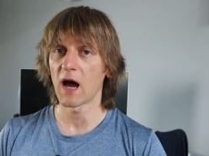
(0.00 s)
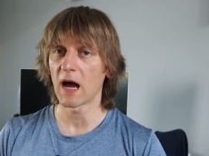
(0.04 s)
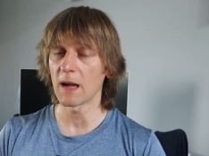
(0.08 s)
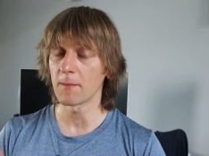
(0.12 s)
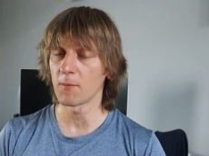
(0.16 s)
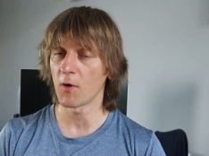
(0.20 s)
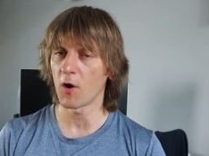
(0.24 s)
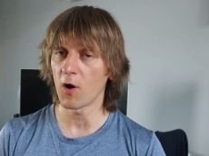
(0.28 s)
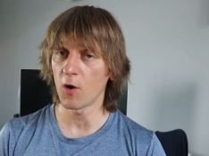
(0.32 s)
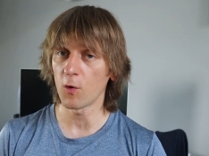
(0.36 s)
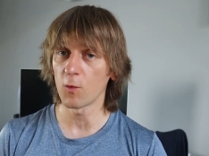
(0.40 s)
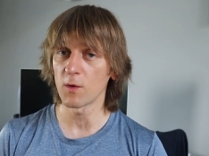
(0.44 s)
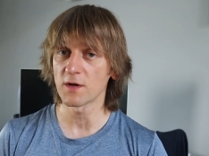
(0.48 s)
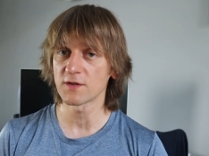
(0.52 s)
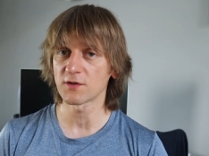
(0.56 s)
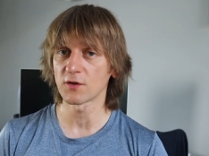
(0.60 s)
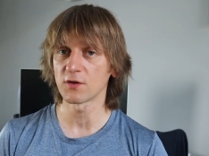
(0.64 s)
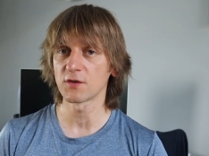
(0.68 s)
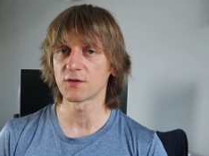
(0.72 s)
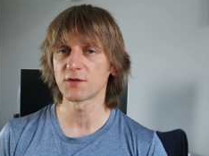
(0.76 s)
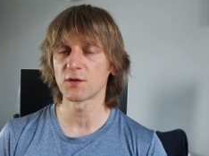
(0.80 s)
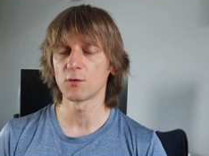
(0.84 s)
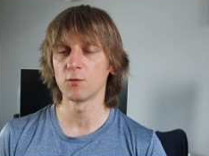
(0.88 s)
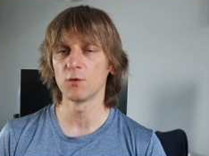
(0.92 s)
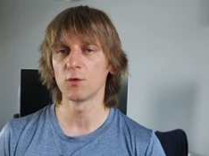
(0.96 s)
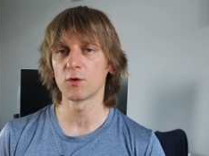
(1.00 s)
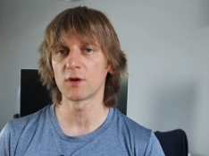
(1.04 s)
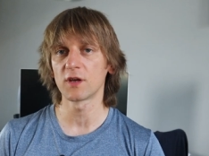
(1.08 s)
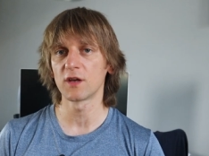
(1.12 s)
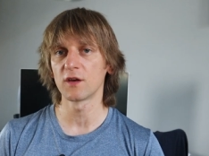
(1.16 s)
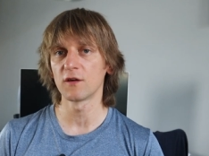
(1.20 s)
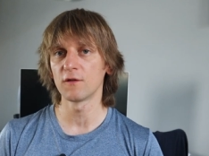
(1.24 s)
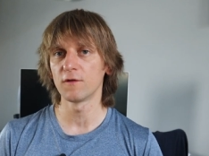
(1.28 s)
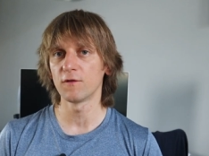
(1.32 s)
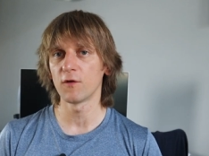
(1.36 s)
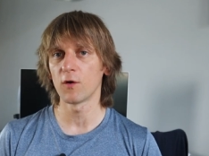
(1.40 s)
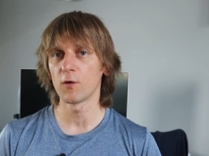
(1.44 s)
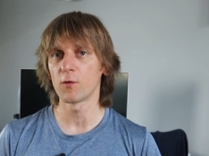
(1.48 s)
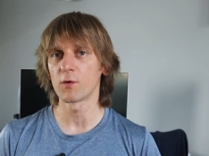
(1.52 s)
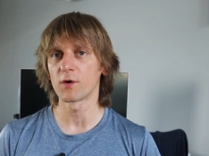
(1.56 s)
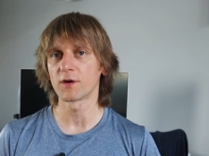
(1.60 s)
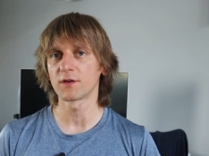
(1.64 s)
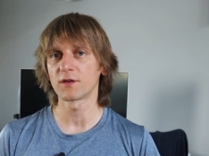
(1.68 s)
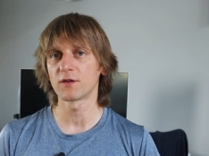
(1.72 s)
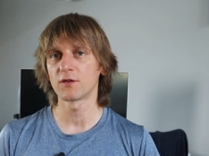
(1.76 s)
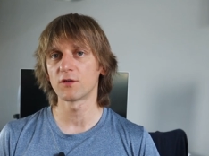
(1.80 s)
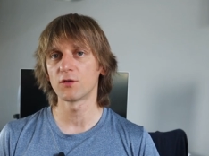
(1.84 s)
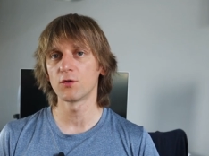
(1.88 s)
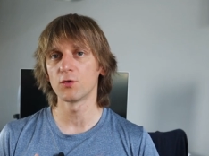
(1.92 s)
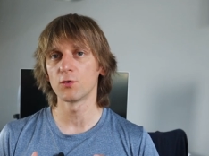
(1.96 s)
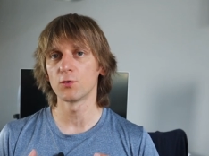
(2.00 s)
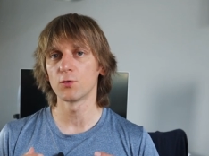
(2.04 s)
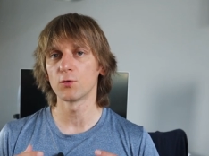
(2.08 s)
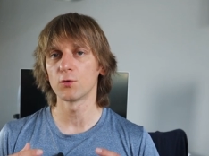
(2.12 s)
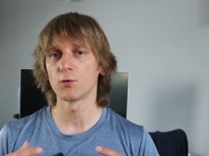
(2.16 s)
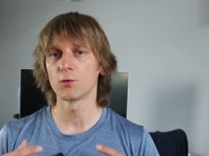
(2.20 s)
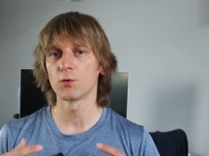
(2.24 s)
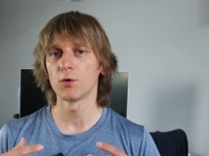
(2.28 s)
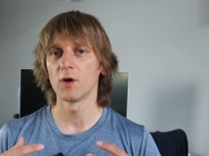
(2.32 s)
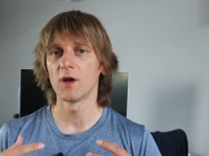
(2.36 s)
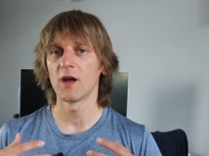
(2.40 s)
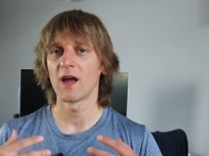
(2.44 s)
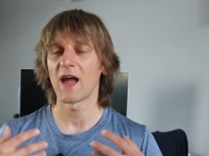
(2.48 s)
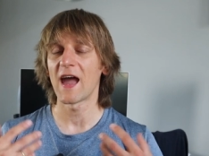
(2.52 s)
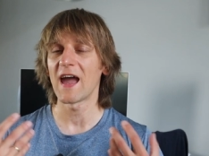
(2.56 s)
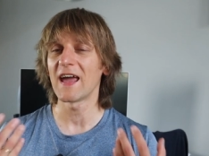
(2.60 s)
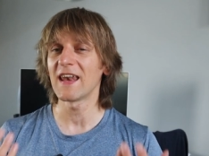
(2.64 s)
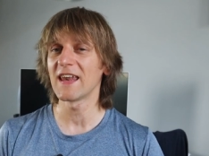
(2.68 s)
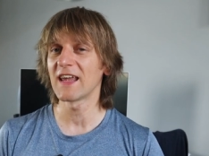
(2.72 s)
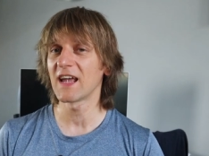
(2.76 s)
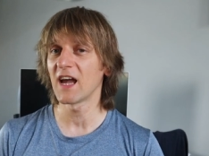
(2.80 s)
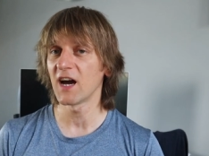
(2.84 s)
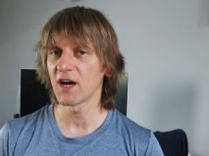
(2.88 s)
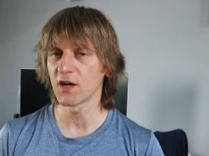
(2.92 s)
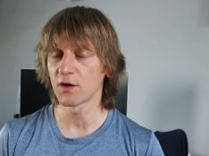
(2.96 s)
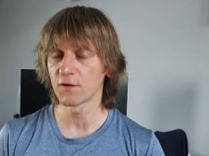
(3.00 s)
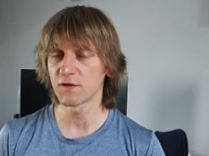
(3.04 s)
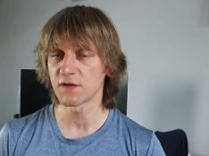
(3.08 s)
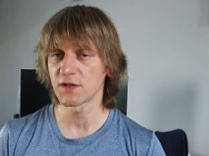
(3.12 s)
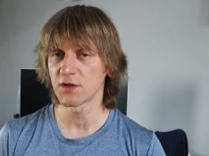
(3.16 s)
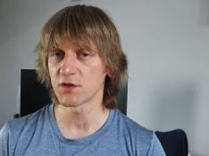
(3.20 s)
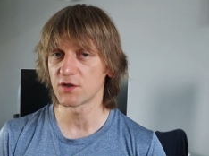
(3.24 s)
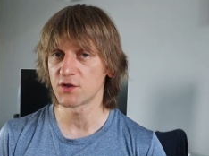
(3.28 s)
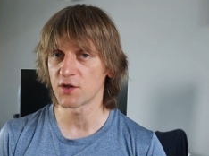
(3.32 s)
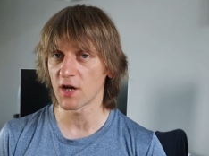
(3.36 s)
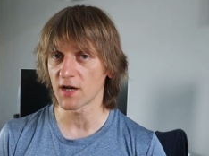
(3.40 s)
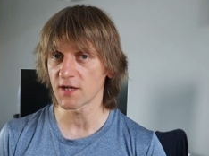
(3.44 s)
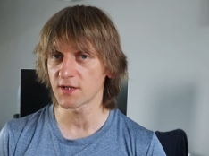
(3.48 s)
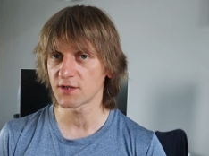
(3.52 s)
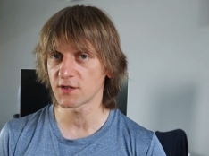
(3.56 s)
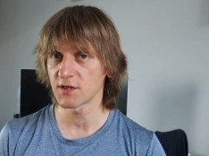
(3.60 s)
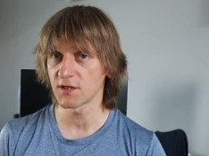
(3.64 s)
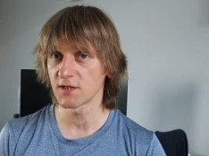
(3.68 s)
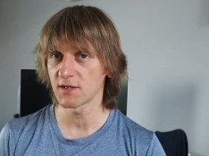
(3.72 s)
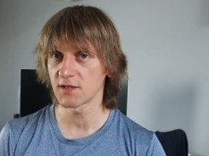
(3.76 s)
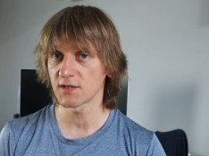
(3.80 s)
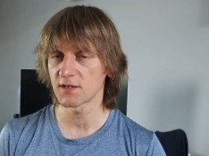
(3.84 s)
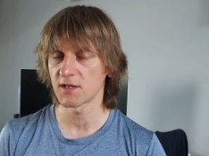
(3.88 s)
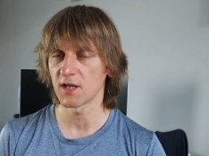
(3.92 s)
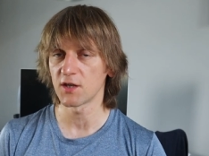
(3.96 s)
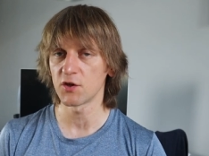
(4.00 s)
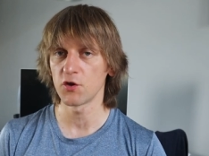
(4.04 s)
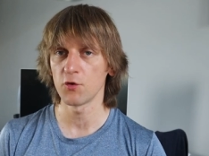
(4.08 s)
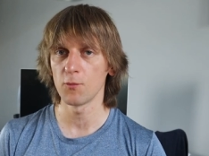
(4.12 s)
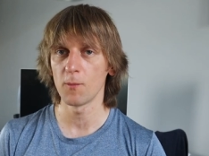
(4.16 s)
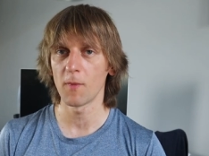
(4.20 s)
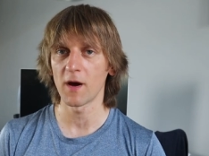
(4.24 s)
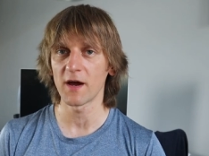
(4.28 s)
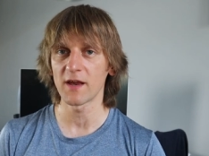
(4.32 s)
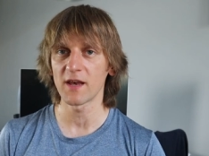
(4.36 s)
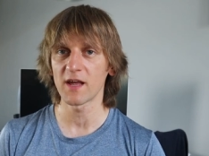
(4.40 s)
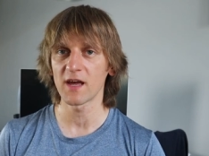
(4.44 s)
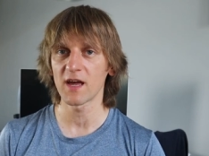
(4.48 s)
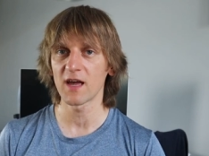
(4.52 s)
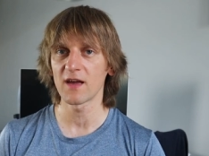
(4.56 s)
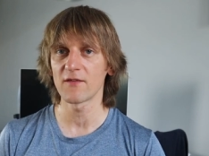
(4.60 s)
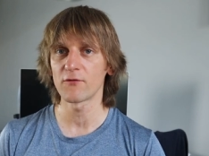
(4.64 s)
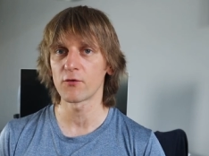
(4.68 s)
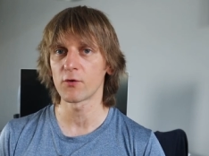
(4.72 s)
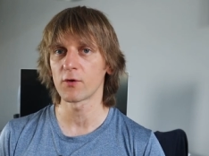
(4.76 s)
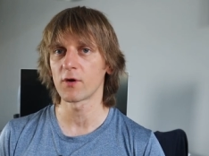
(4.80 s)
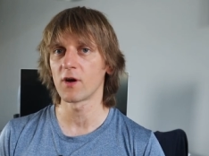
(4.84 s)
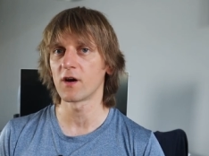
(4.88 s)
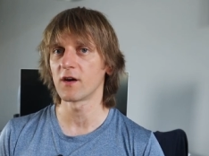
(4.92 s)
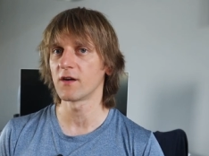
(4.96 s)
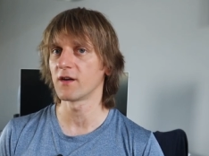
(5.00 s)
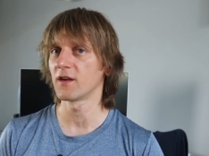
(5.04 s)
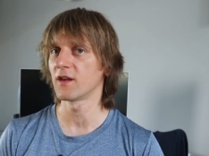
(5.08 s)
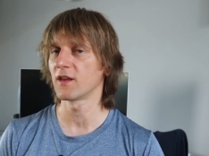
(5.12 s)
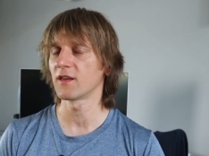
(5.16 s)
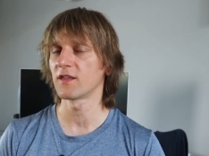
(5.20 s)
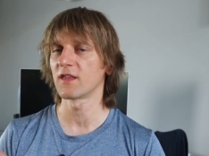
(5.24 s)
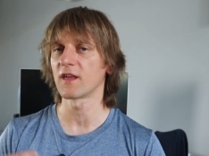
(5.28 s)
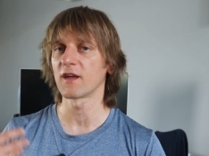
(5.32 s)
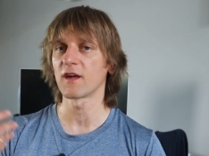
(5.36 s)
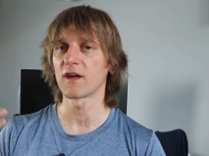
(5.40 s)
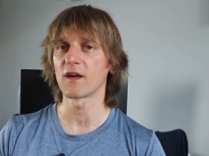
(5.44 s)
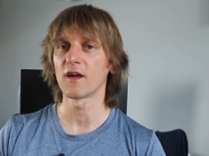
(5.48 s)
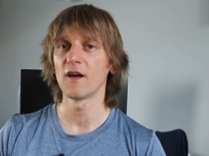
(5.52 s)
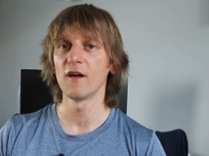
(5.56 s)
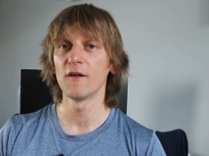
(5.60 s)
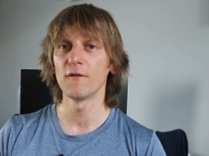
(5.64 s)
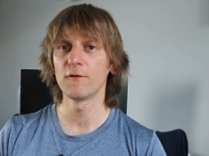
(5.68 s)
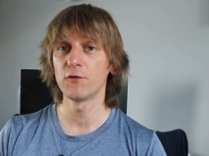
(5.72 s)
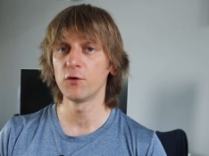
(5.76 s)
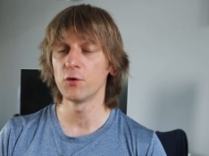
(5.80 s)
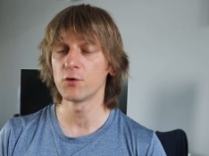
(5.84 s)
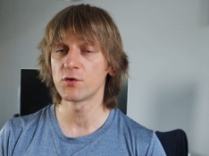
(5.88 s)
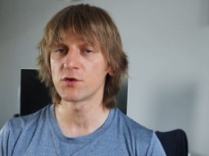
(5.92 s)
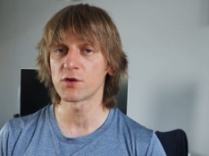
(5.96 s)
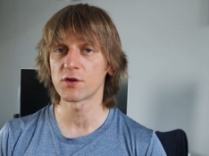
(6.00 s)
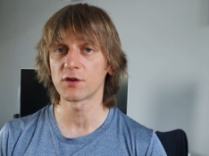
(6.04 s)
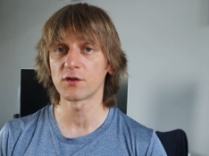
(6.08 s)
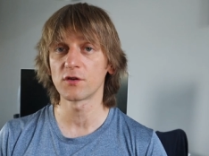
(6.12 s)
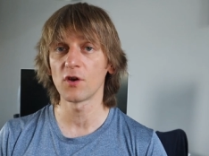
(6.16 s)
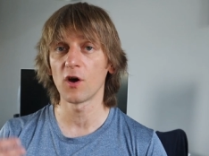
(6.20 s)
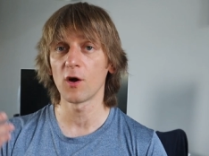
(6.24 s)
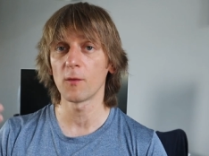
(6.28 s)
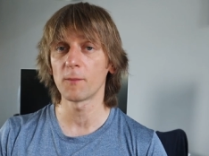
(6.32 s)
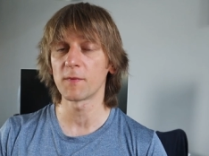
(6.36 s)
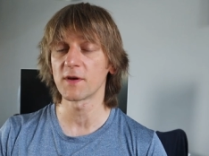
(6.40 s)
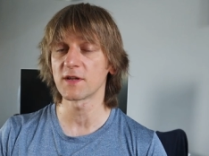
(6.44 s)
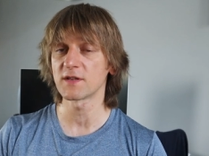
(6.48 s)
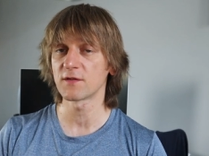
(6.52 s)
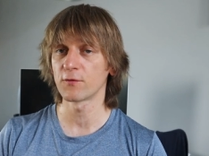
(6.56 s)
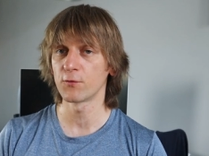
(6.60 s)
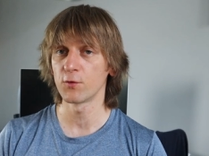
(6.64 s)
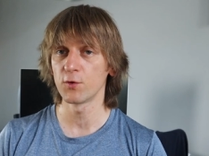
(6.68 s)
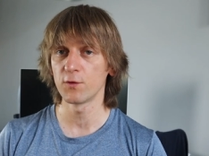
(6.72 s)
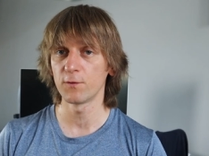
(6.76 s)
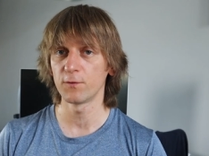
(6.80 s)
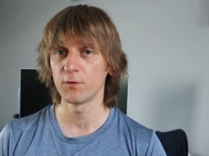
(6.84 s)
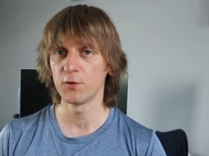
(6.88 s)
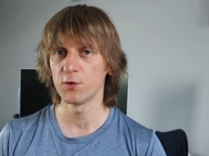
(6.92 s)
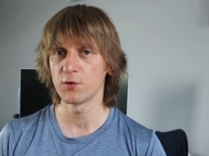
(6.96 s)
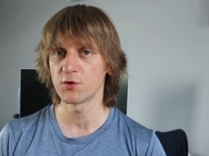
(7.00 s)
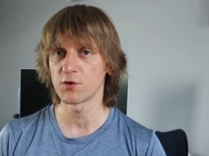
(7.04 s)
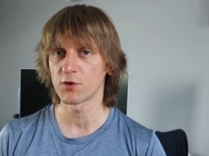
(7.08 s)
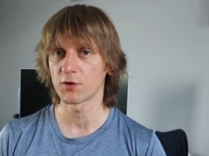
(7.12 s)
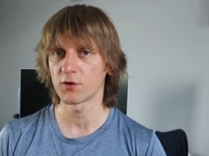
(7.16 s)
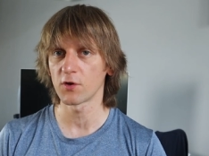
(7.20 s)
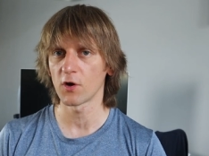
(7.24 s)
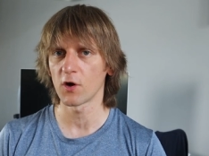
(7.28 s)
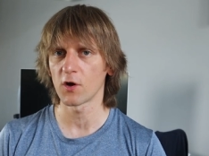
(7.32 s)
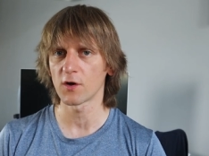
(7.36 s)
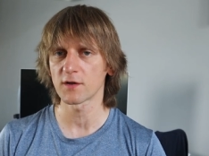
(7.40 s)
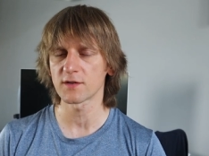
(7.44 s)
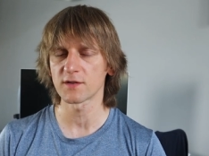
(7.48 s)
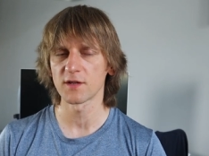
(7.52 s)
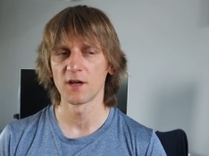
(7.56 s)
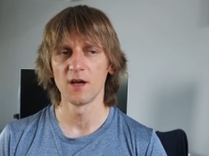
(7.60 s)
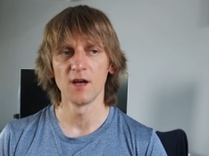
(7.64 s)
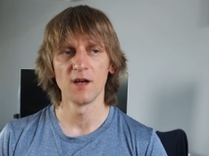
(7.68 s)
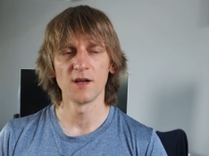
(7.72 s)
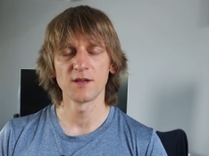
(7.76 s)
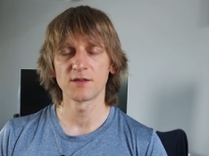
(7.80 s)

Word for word: I'm always also looking forward to any kind of suggestions that you might have regarding the future topics, future talks.